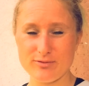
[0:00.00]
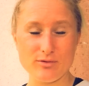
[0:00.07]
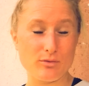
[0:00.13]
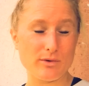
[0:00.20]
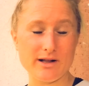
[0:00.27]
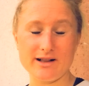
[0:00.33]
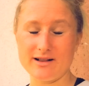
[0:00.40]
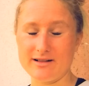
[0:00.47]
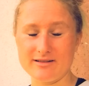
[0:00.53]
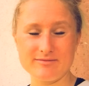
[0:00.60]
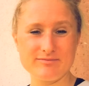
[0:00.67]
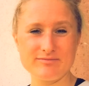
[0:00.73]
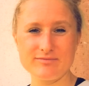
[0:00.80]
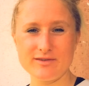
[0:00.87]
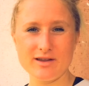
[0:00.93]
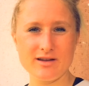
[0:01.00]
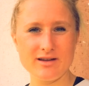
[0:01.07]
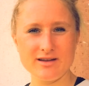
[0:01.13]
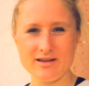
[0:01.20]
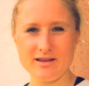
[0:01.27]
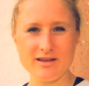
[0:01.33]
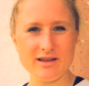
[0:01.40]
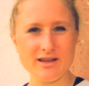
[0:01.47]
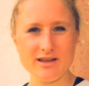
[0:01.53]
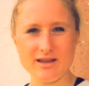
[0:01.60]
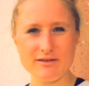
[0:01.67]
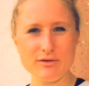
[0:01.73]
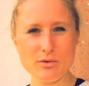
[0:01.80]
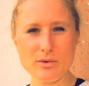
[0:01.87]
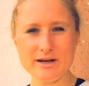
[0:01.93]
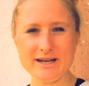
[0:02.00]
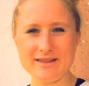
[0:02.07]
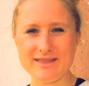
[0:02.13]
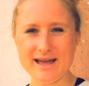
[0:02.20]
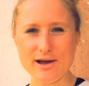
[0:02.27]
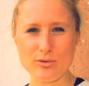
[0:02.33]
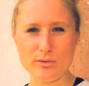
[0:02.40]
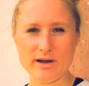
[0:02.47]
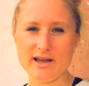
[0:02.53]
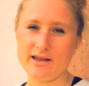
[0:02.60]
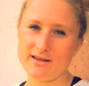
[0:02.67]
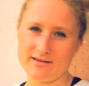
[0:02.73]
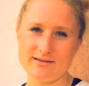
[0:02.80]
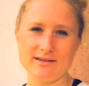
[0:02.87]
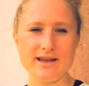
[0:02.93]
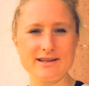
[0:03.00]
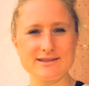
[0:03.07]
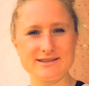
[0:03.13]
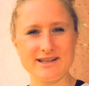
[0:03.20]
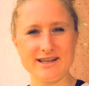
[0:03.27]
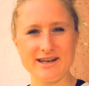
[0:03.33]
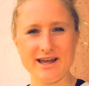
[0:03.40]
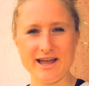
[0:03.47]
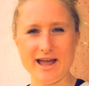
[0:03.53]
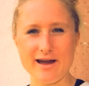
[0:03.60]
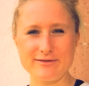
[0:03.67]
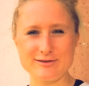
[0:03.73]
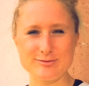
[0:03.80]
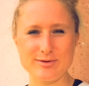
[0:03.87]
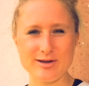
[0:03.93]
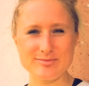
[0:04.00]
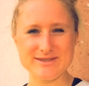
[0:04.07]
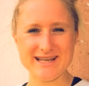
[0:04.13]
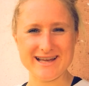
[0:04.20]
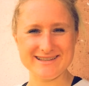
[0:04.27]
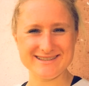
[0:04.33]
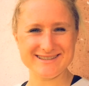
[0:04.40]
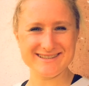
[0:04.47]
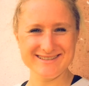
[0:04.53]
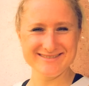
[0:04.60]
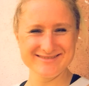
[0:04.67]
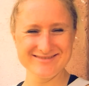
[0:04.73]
well, if you want it that way, yes, then I have to be obsessed.